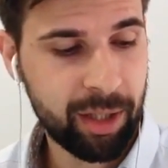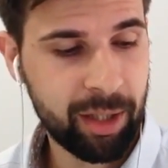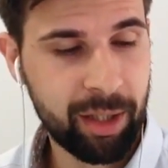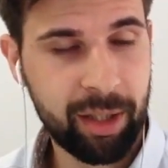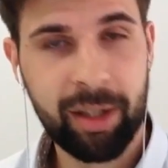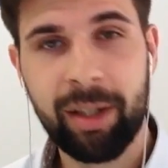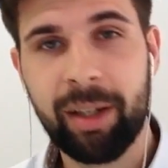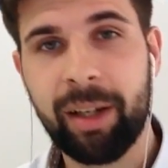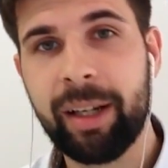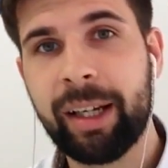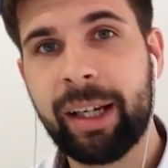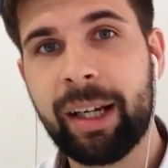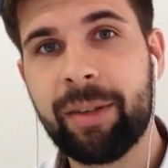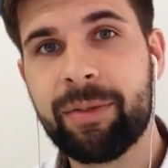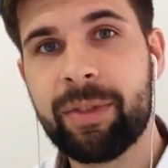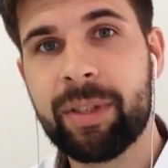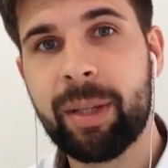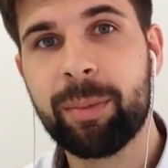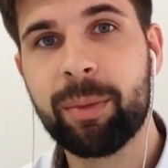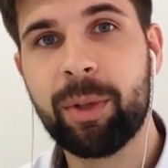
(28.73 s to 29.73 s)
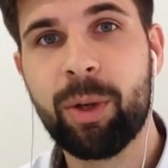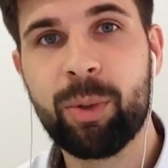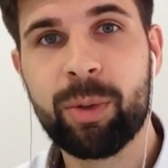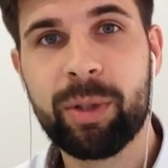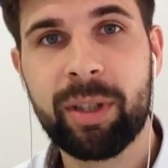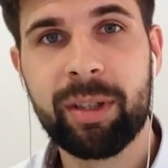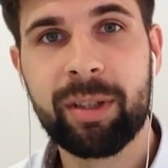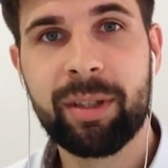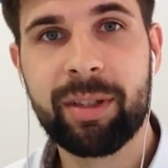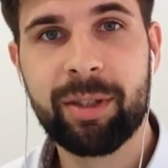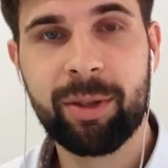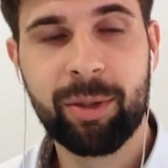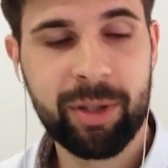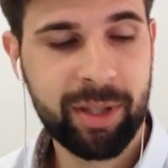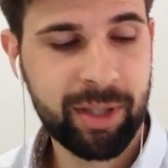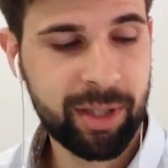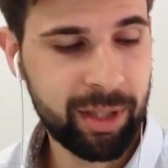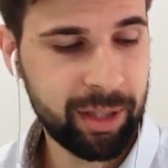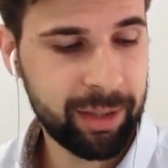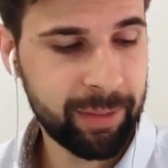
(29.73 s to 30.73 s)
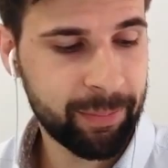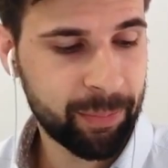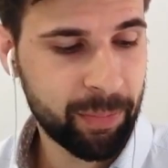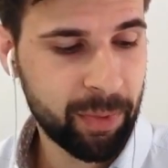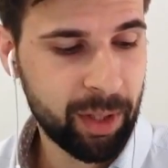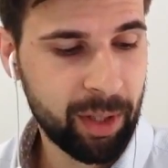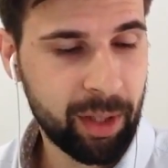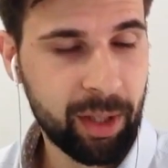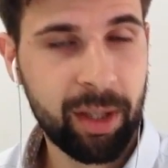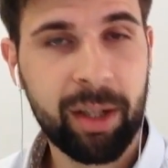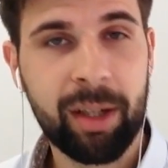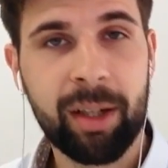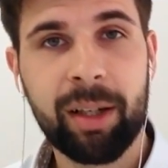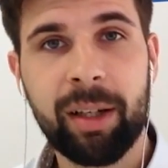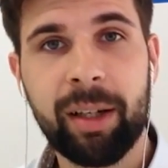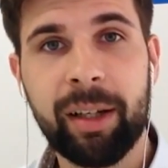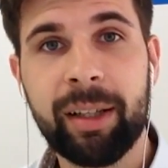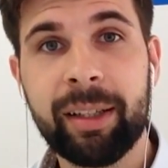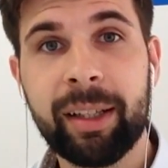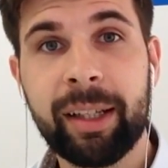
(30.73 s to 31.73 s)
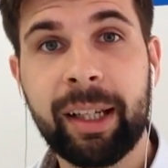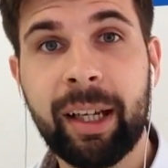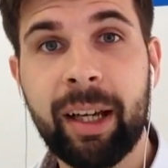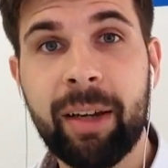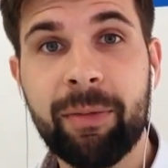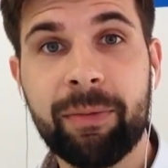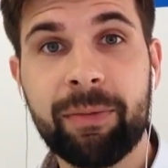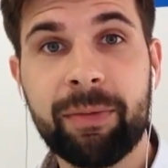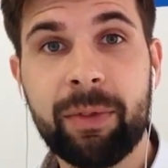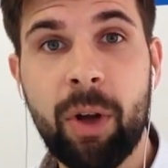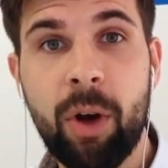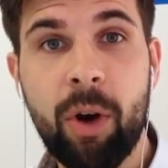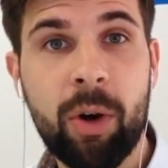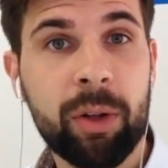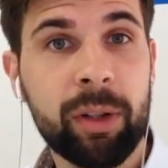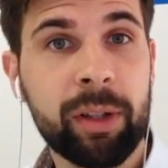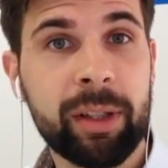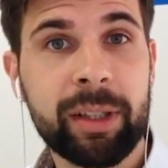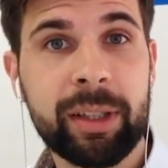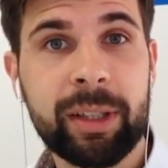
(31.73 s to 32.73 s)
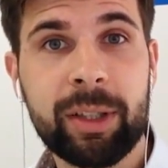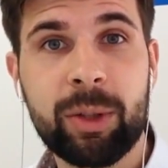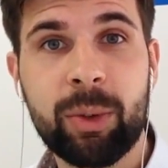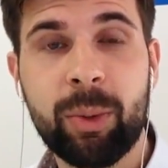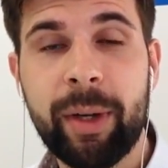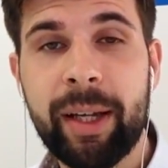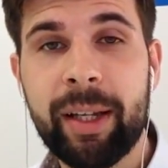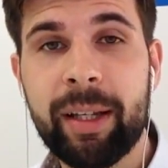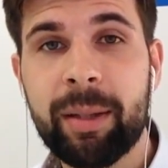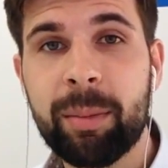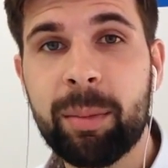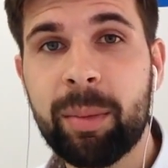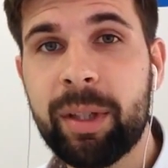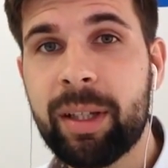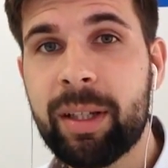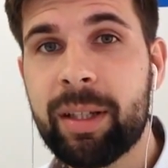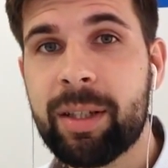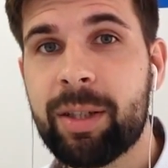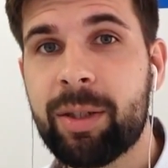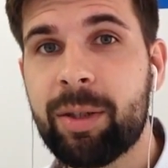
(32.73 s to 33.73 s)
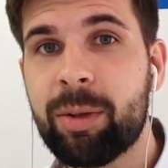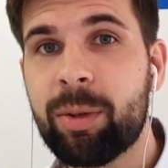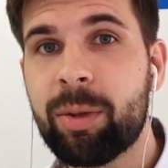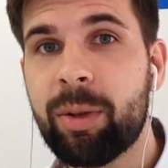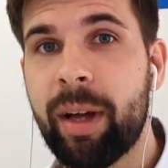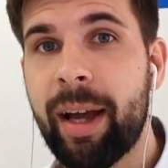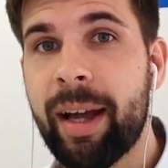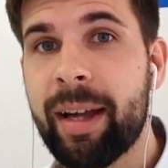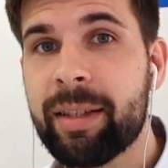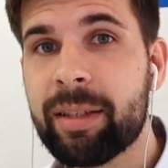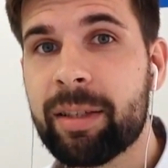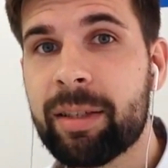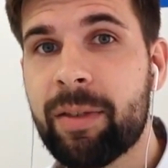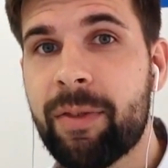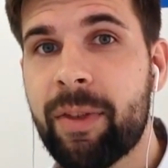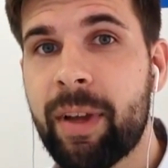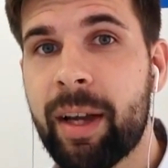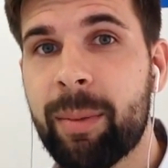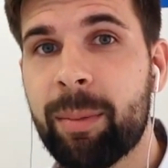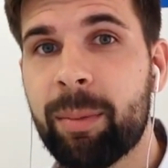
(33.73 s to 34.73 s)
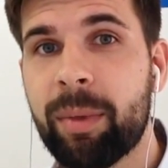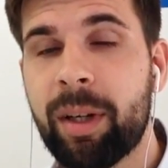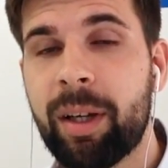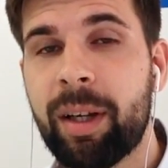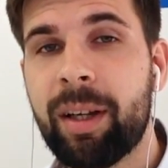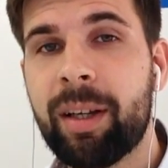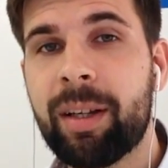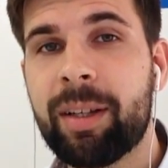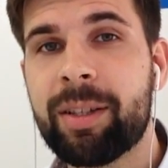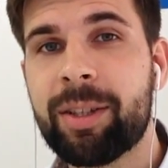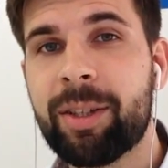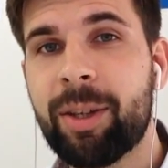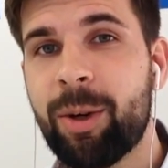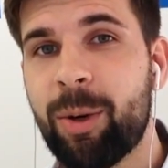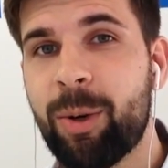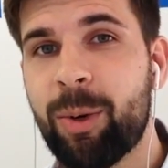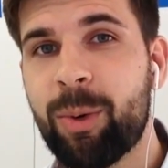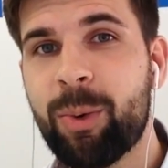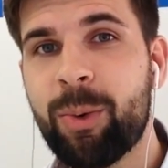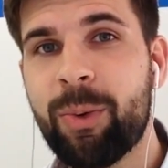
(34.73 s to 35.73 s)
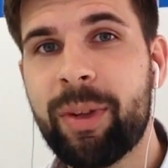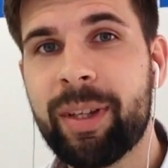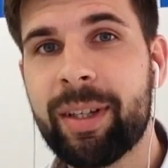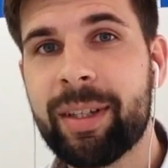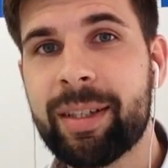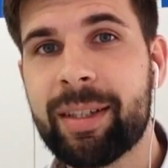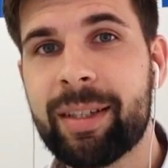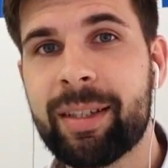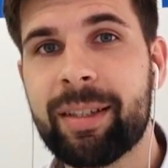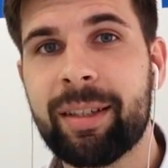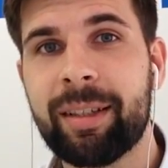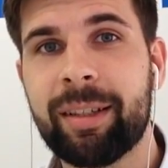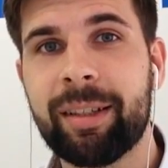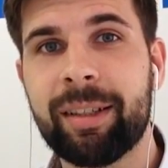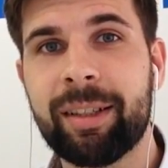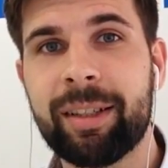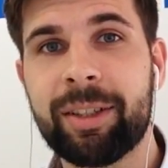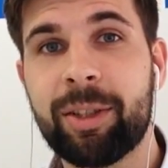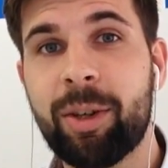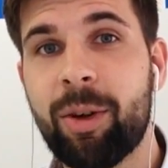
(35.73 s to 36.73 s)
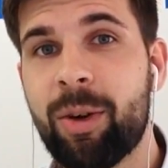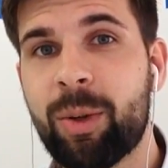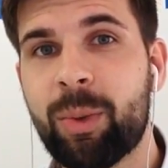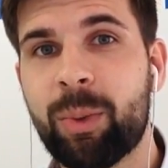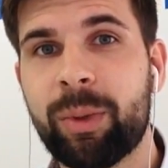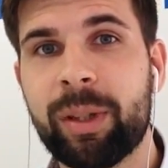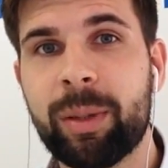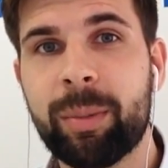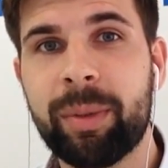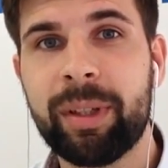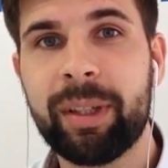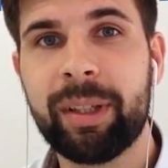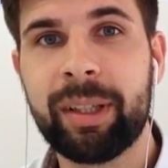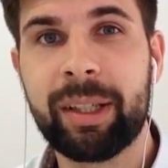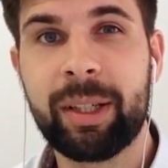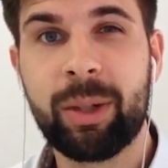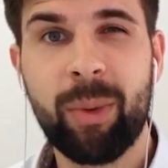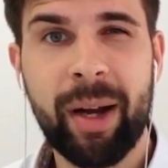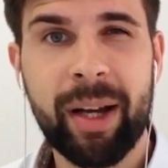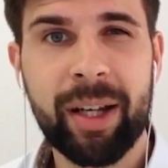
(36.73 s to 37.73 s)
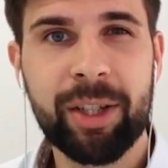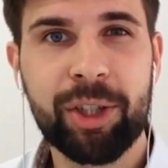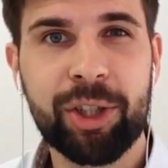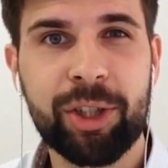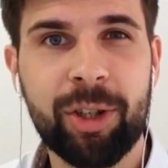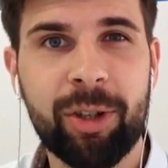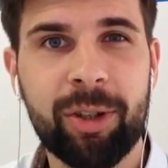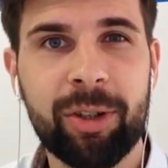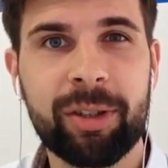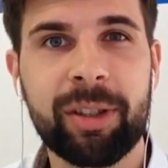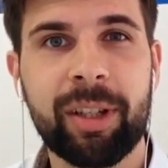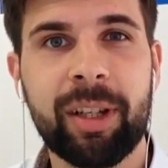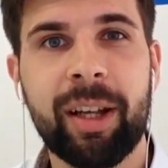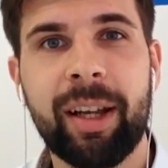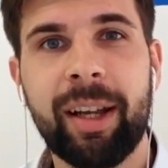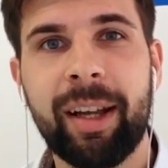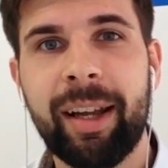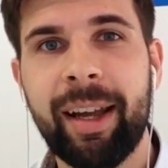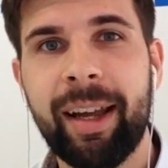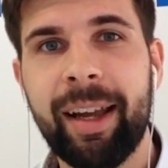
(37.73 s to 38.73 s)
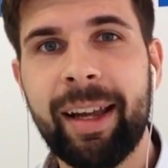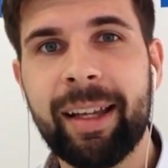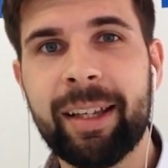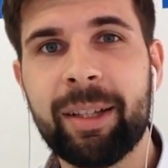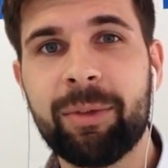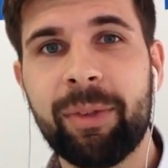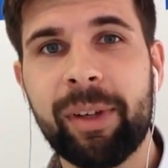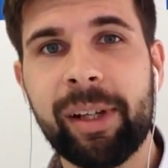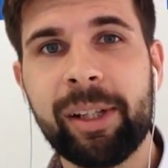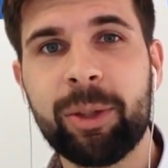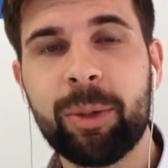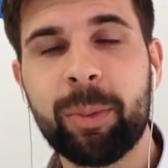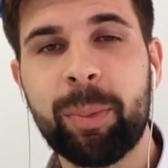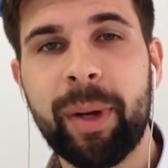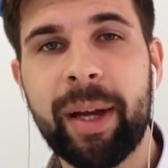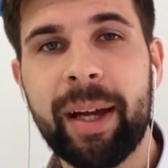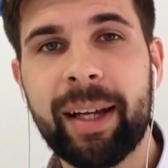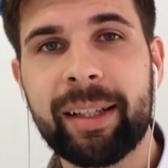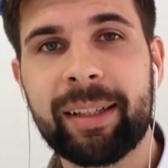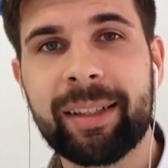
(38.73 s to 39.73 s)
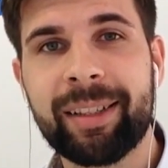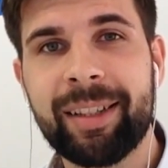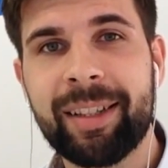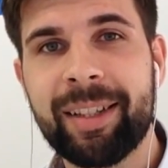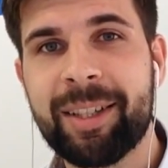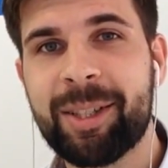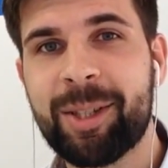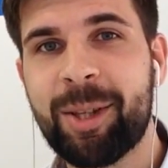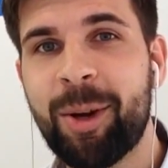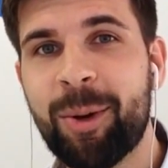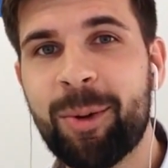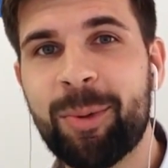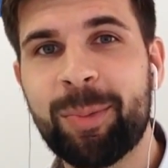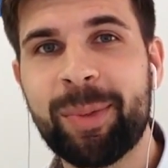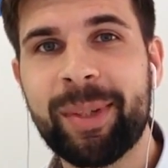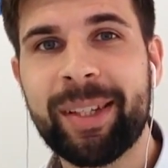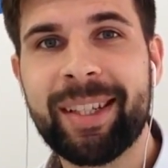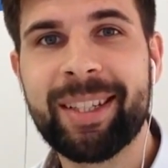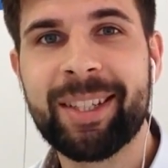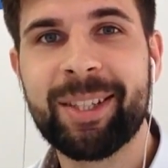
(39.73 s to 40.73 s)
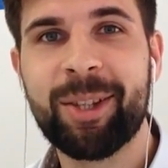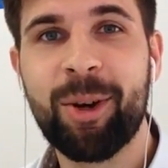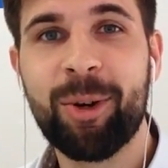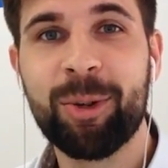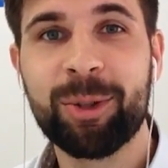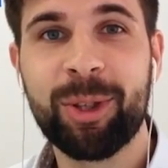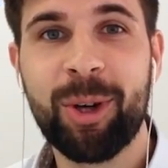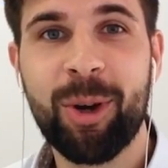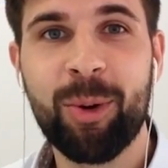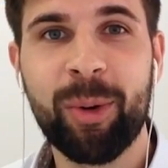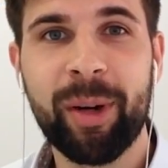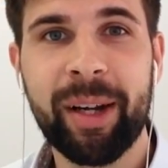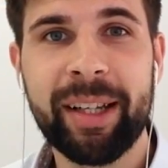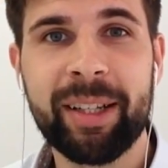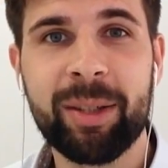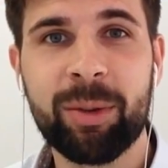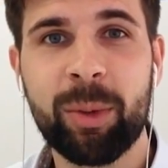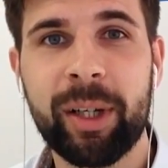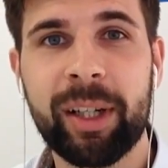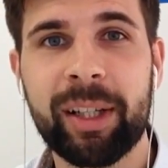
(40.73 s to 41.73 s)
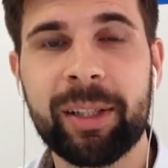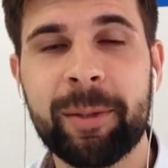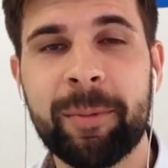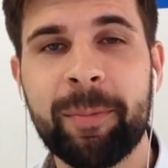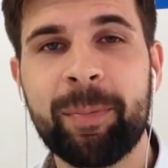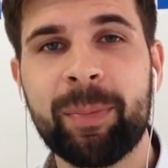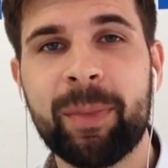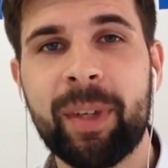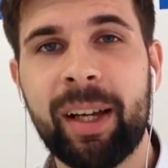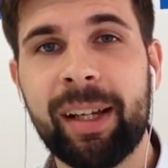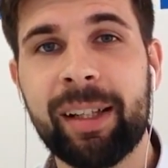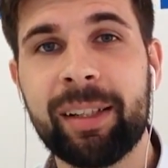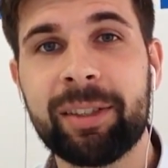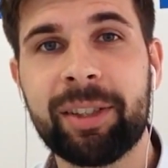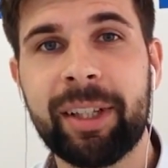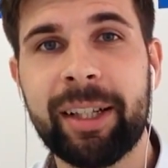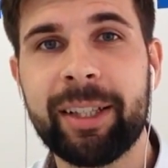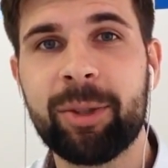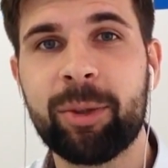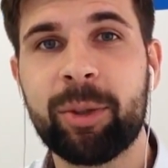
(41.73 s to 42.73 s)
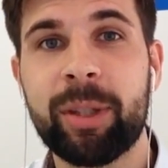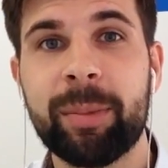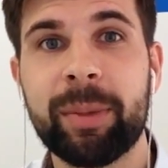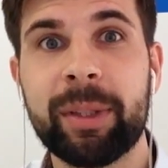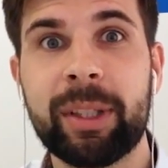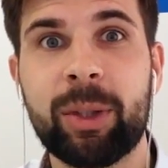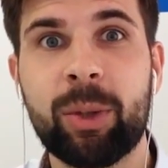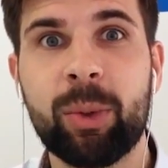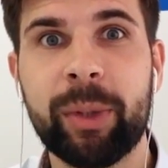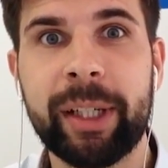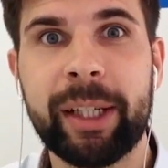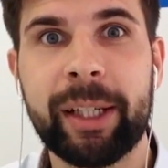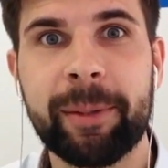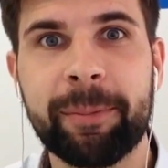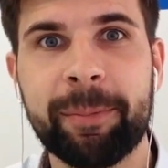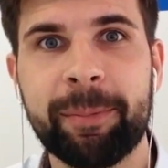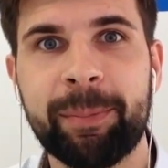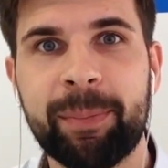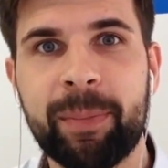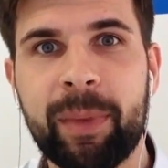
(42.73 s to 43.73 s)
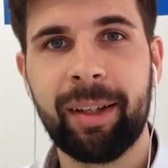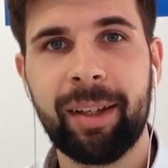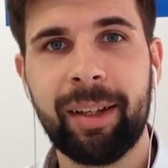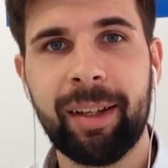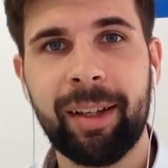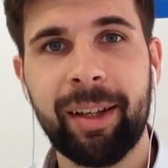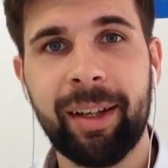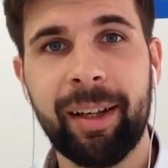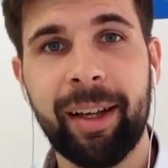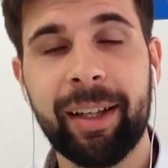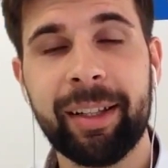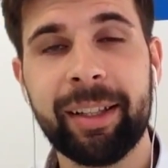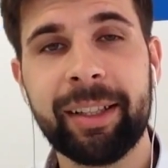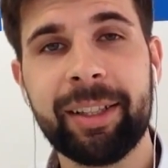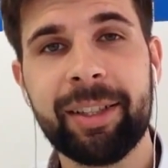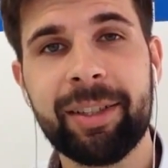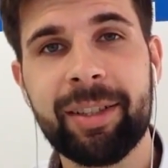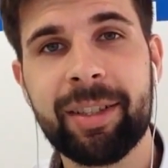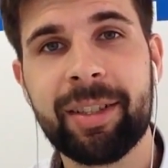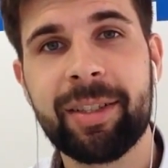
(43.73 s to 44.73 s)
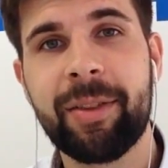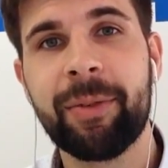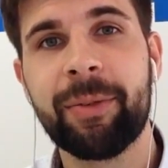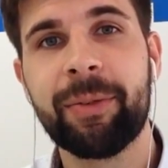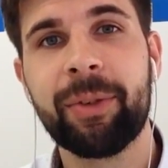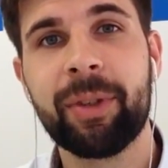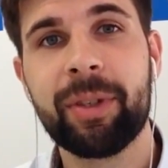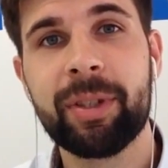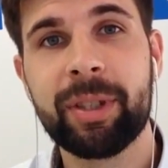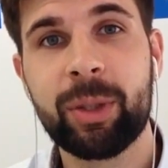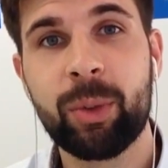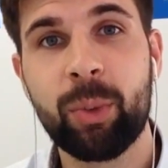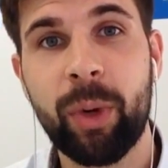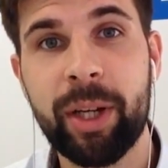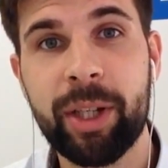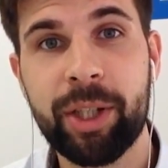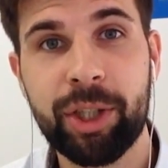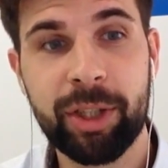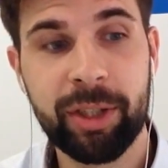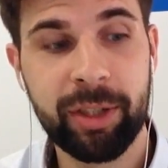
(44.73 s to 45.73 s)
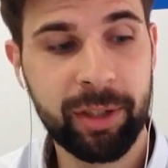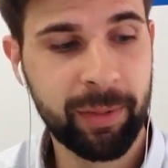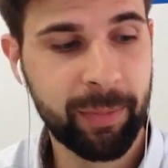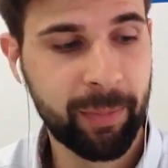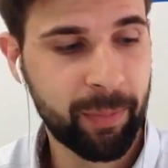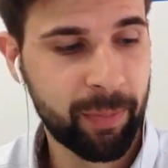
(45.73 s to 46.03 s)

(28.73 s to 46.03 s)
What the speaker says: I have some notes here, as you can see, and I have only 20 minutes to answer them. So this talk will be quite short and value-packed, so please don't go anywhere. I'll try to keep it quick. And here is the first question.